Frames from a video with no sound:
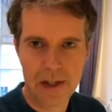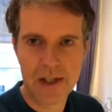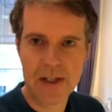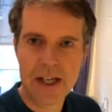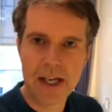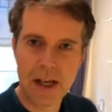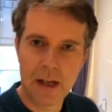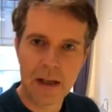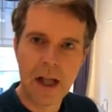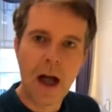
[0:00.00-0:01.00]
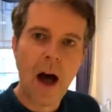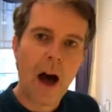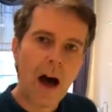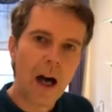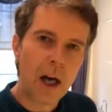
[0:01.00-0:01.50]
This year
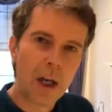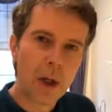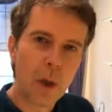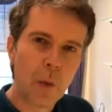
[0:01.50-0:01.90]
I